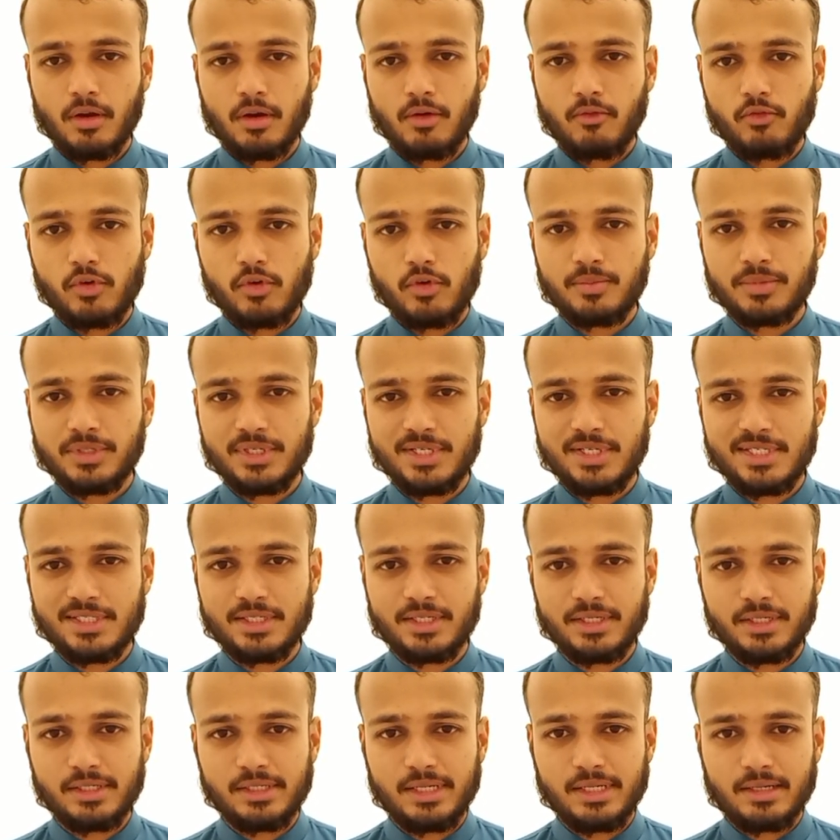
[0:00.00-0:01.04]
From these
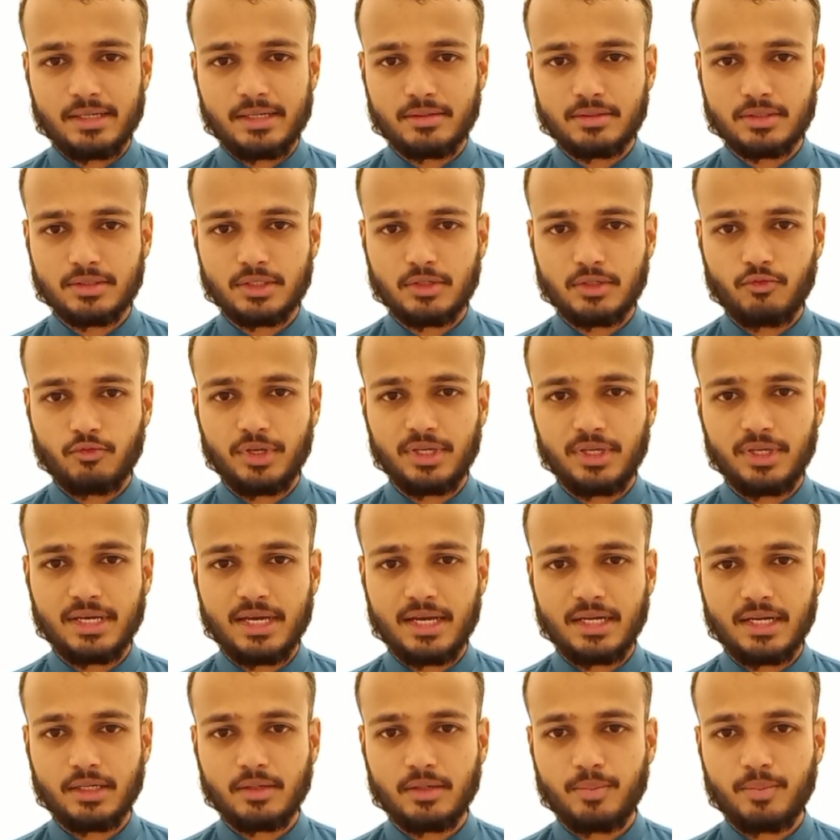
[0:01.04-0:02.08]
three letters, we
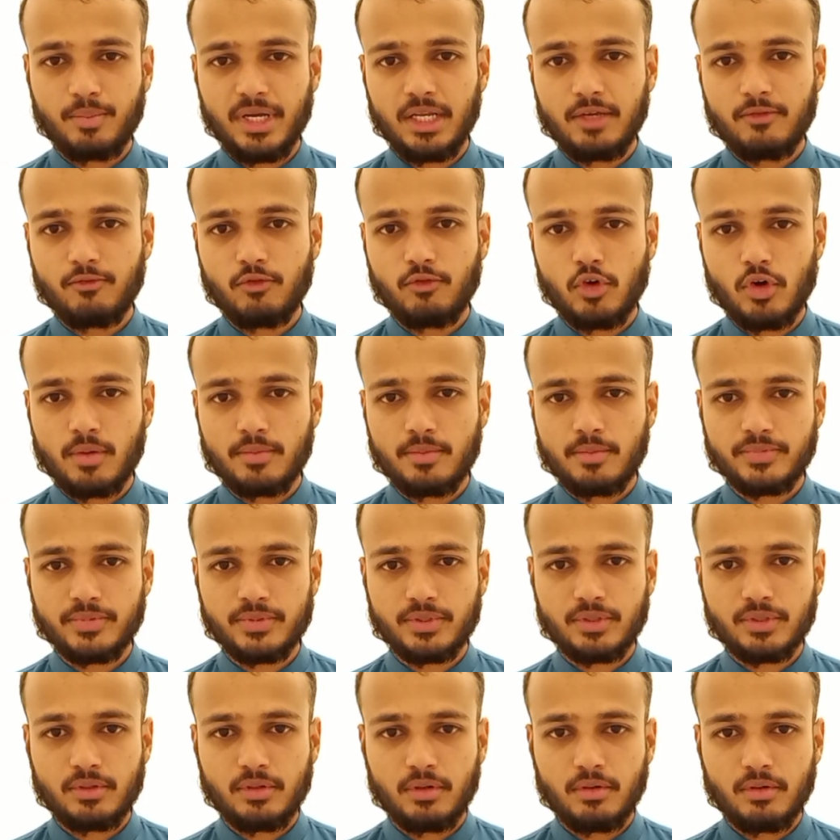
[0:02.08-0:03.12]
get many
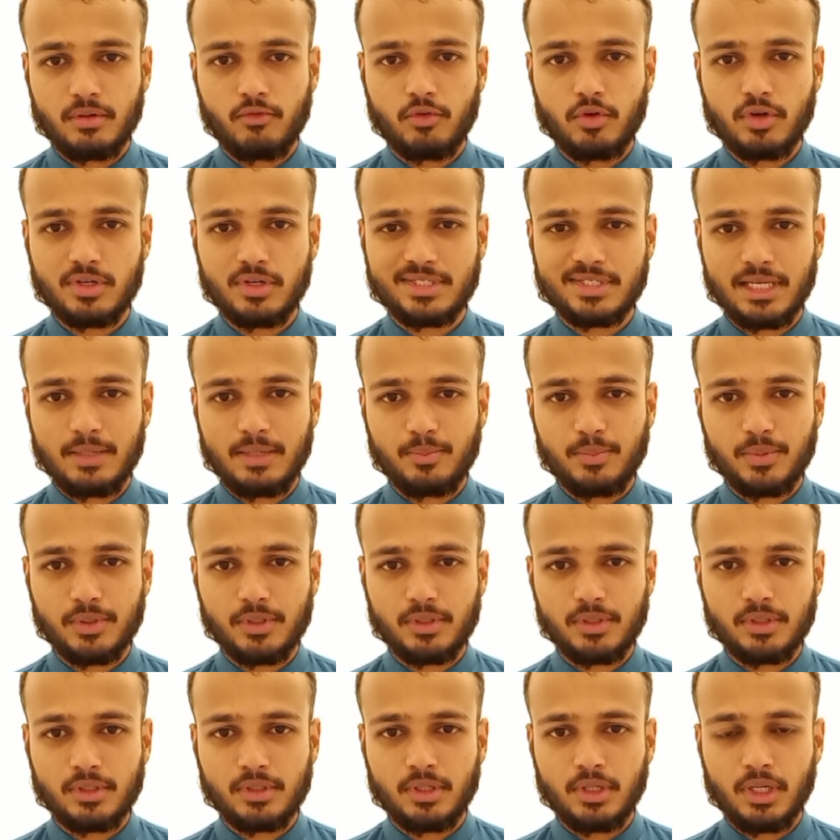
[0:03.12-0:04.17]
forms. For
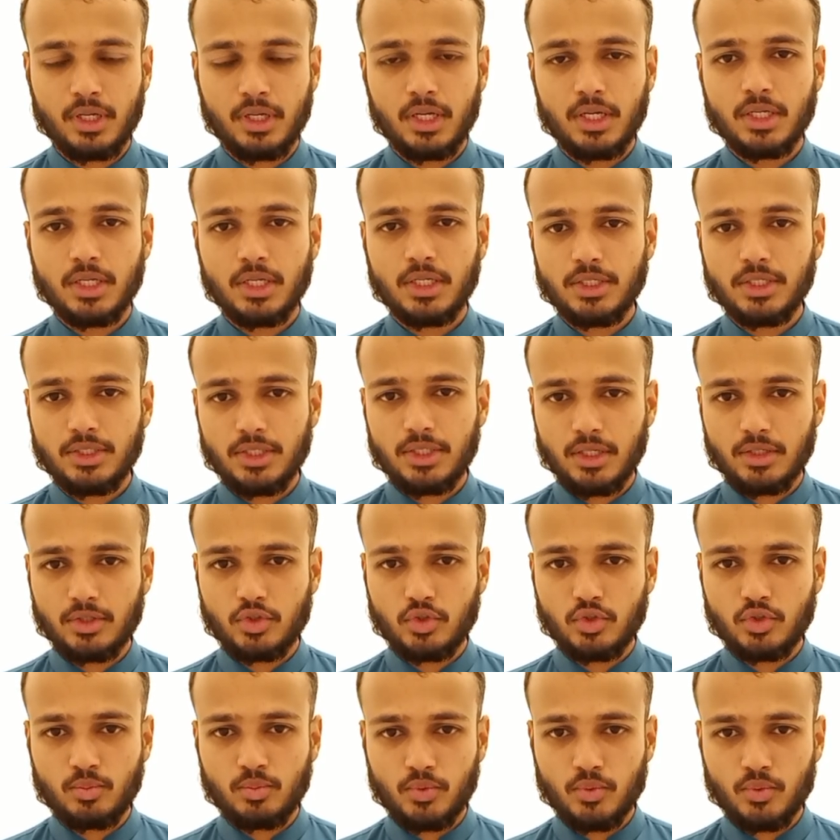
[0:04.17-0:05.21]
example,
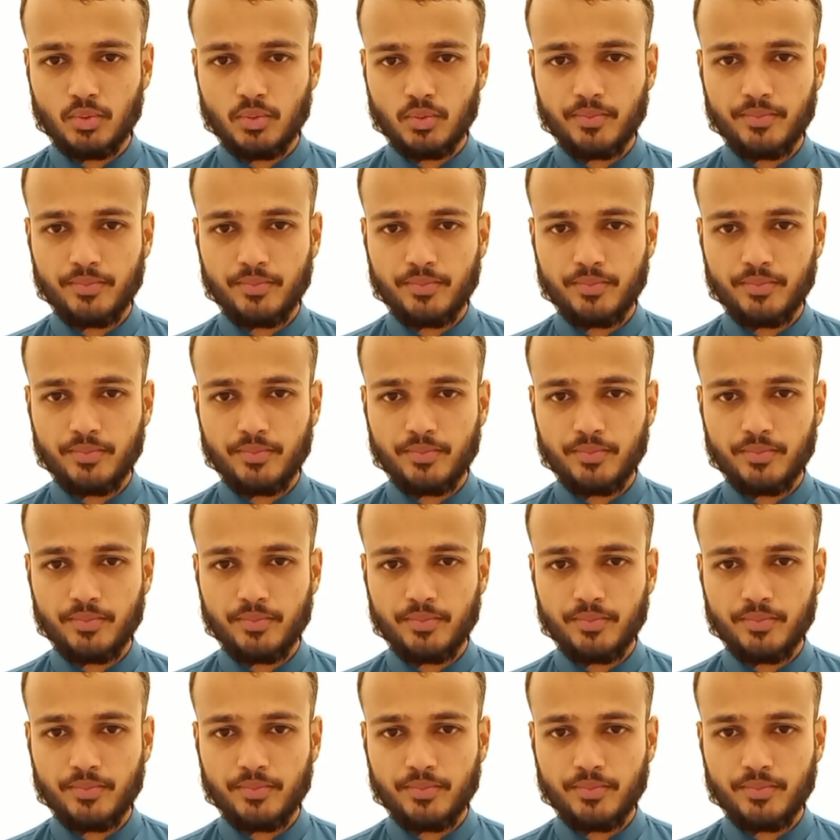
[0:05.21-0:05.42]
yaktubu,